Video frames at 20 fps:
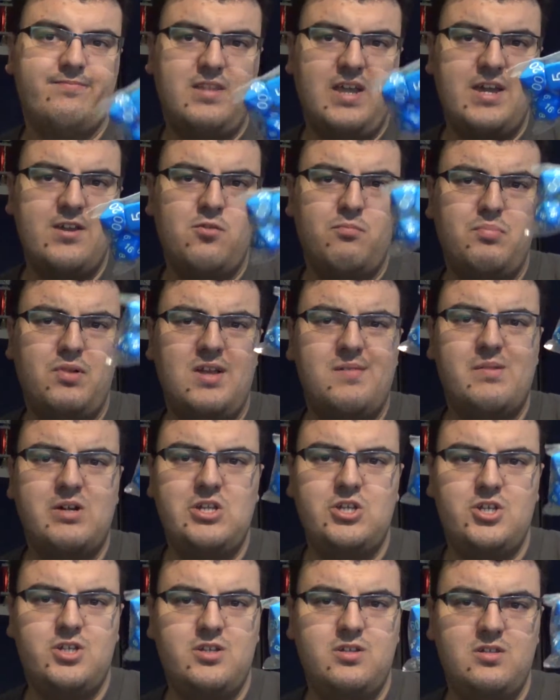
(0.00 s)
I don't play
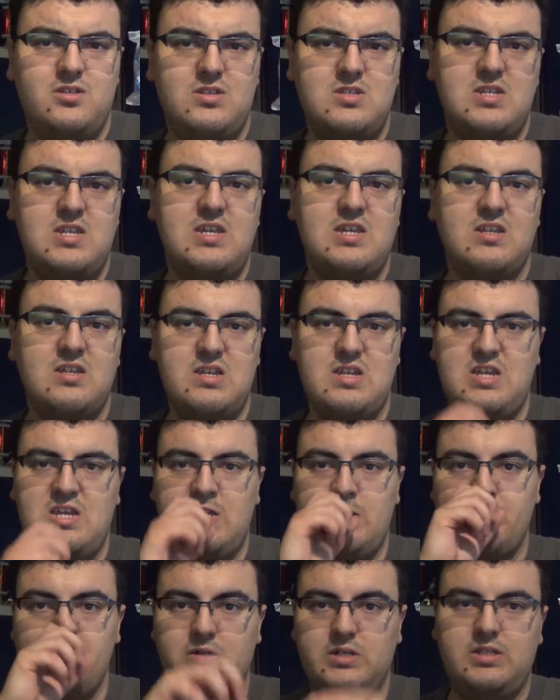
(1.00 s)
much
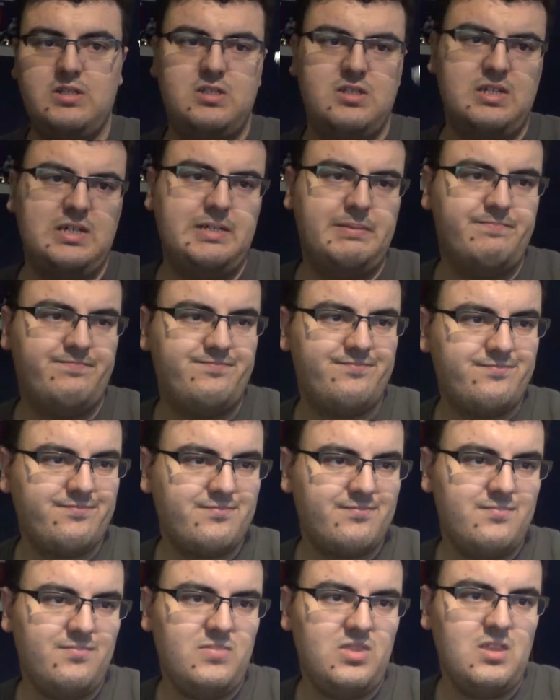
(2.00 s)
D&D, but
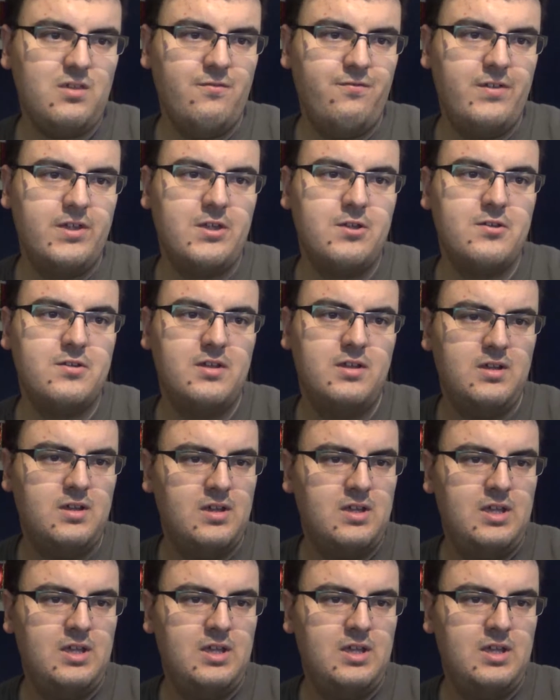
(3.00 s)
figured